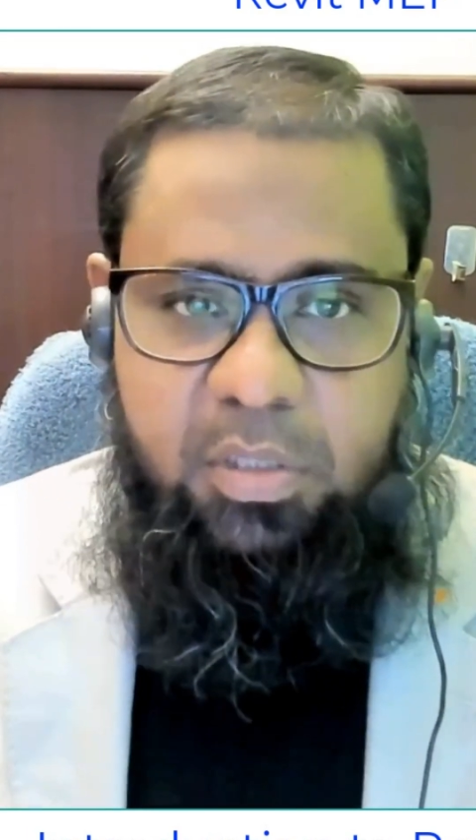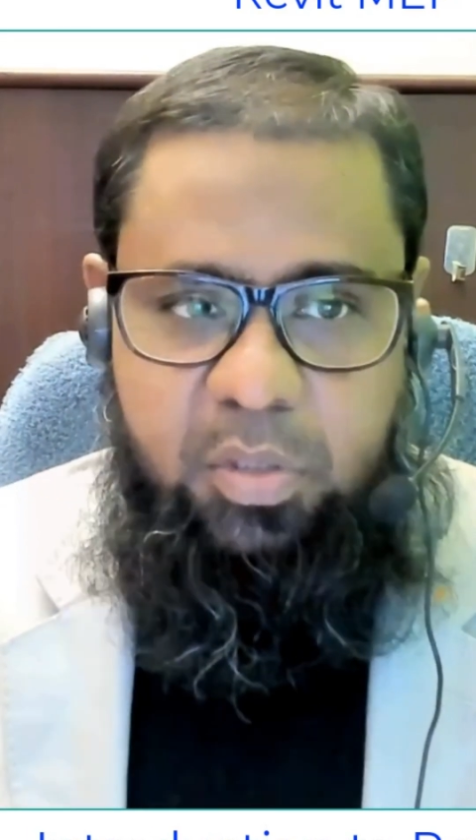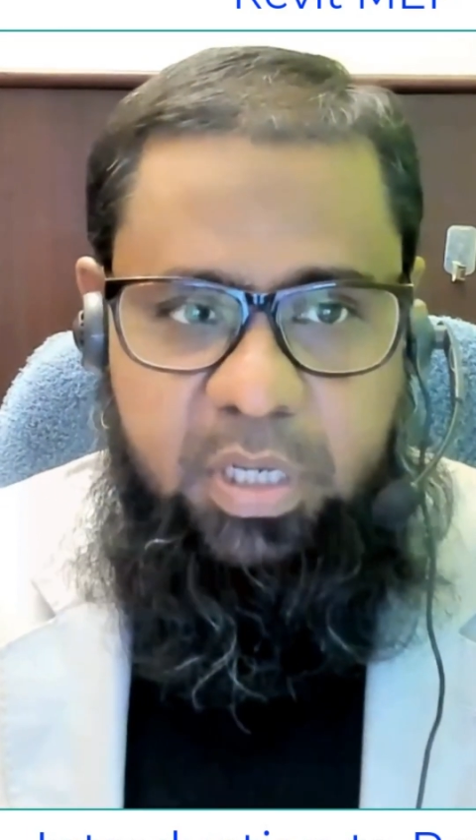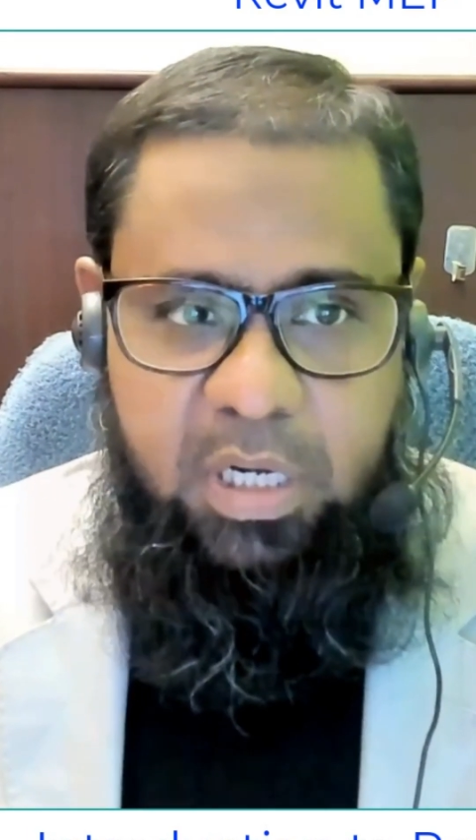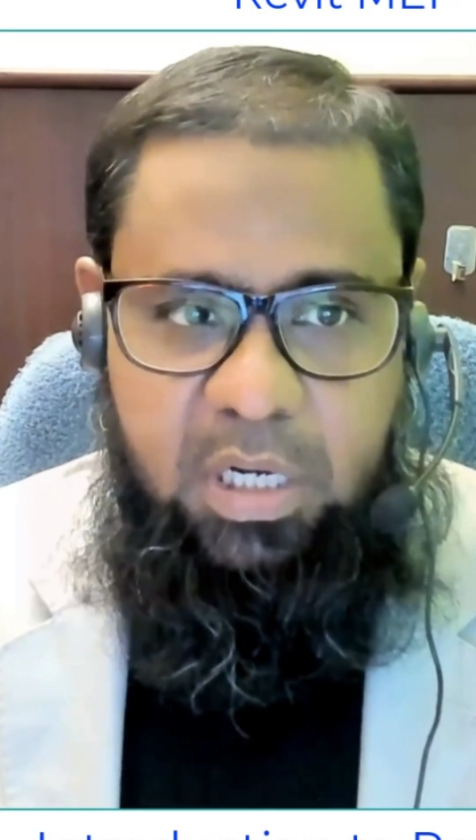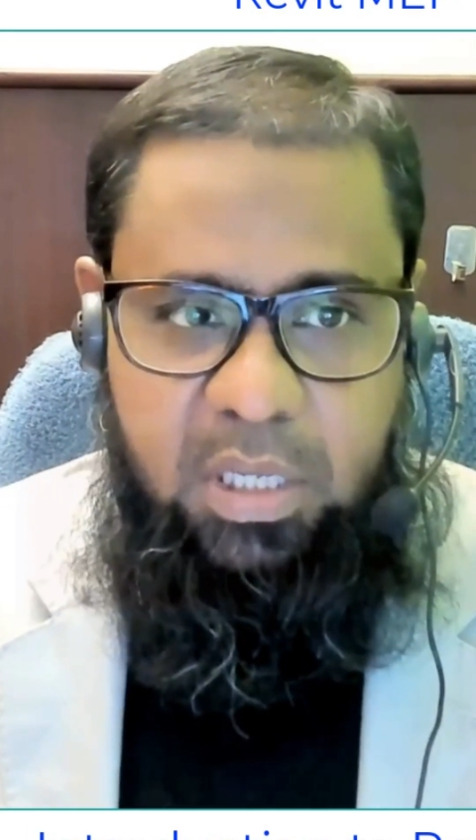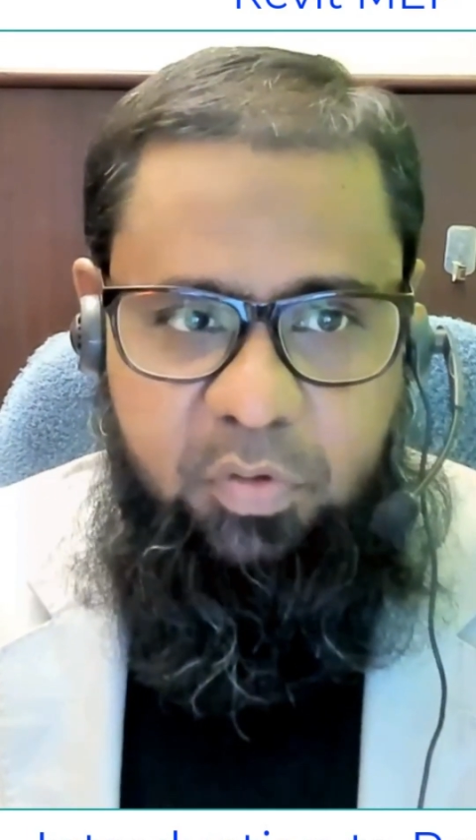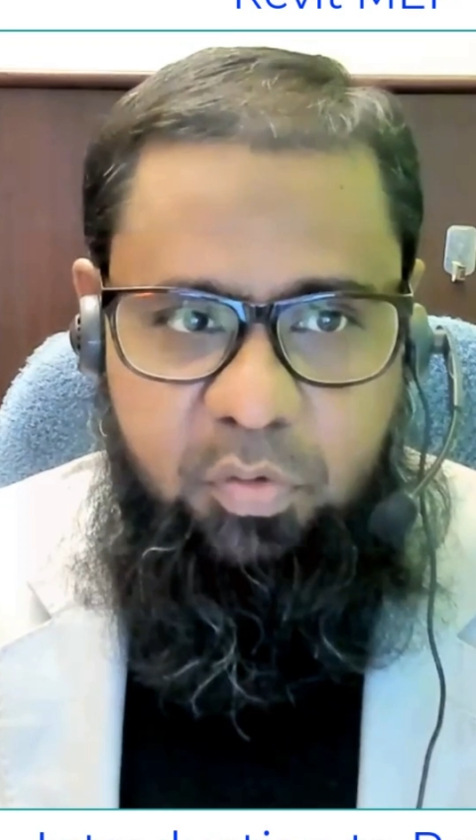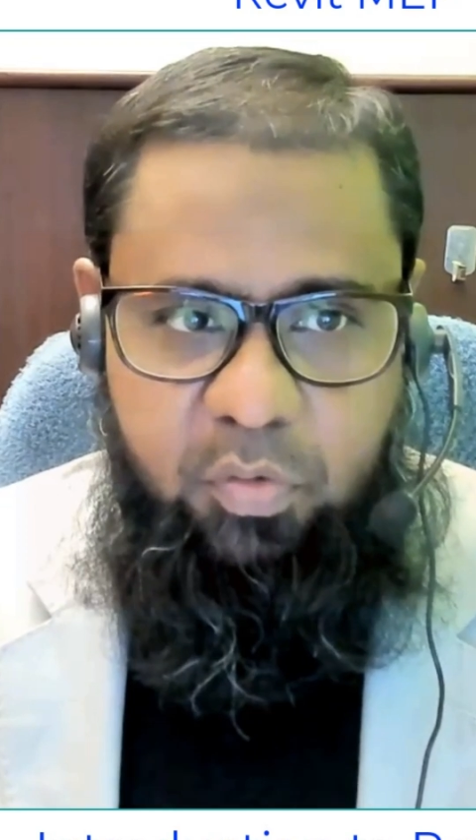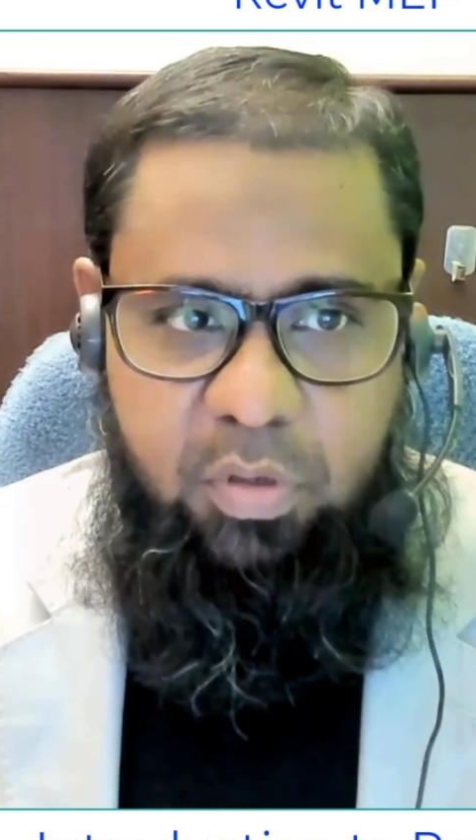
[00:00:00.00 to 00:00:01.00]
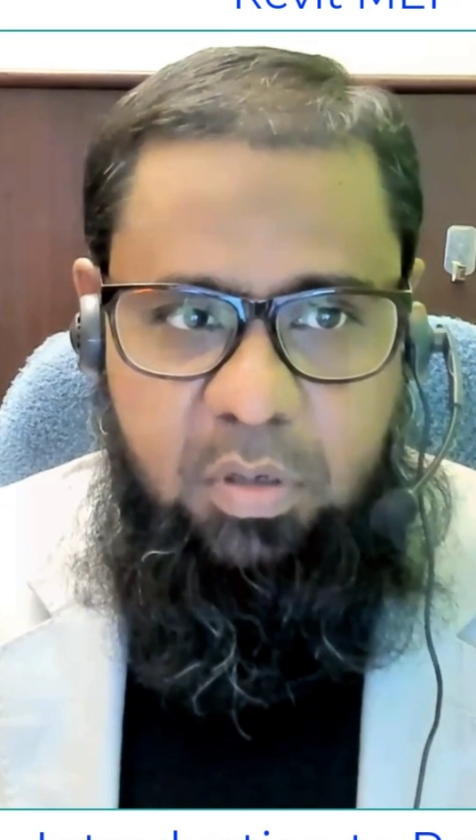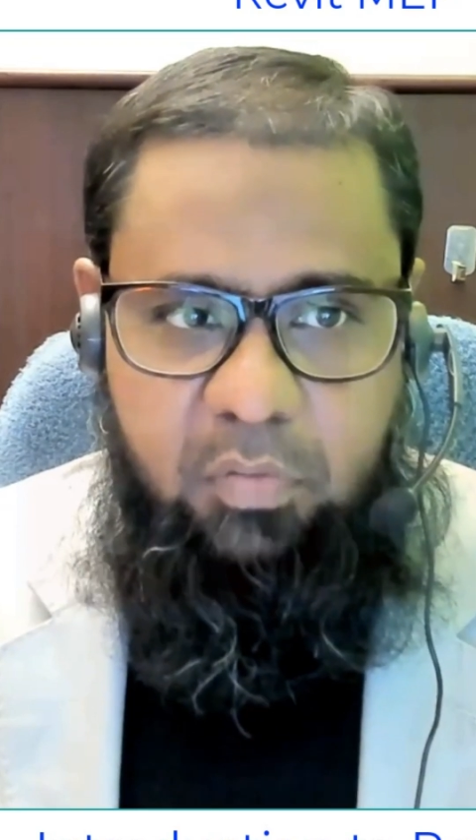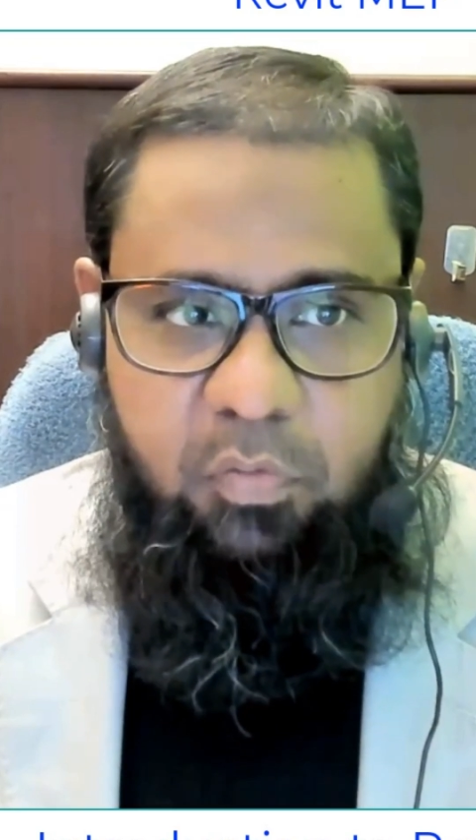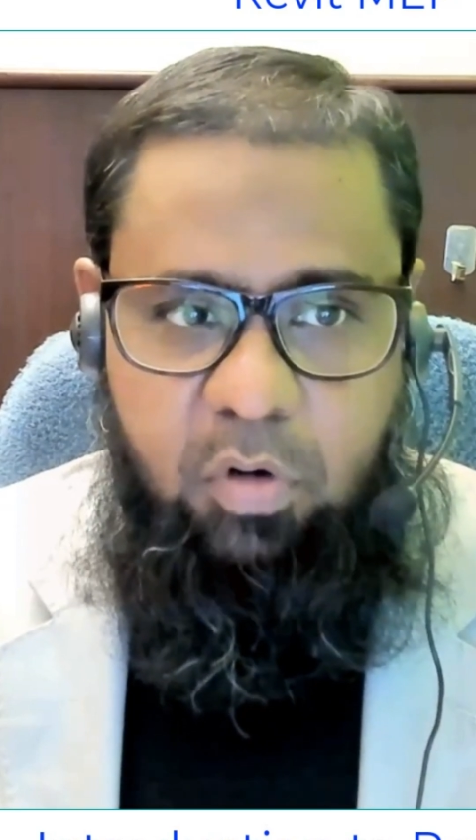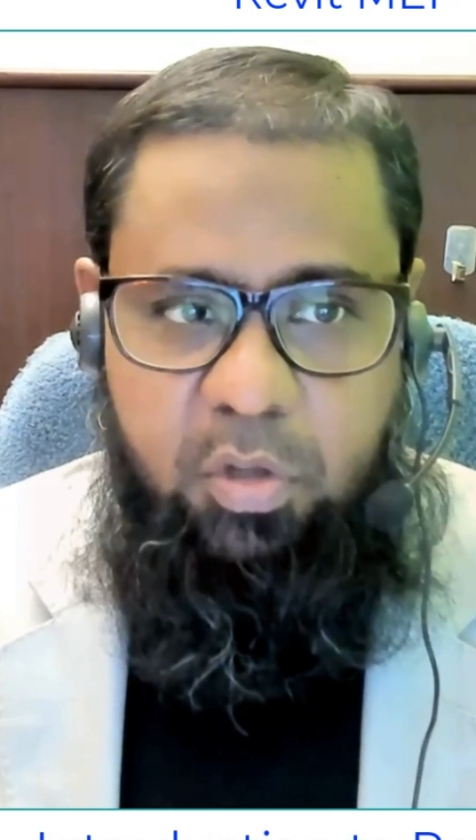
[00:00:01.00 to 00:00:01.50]
So here I'll give you
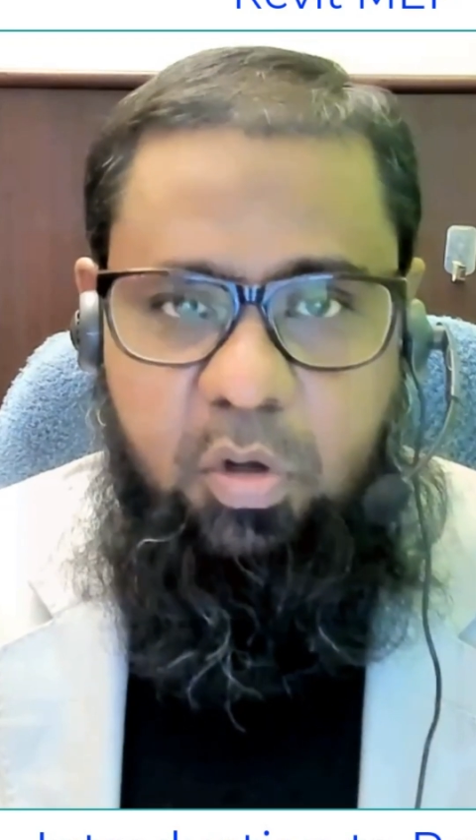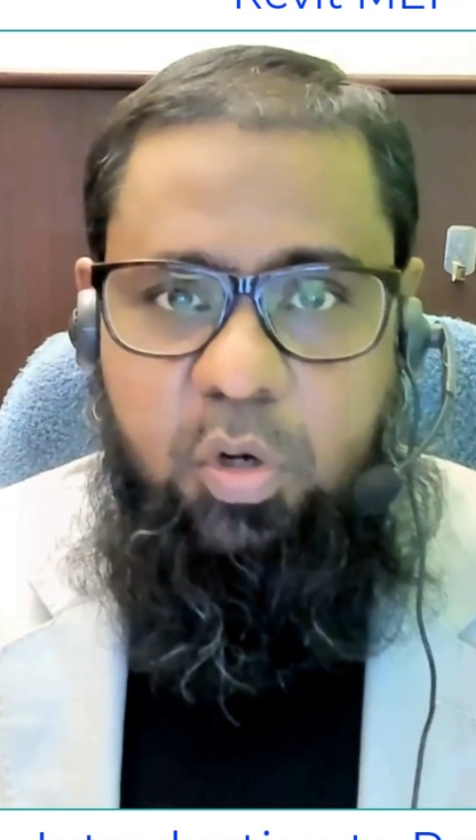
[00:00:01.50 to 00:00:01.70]
what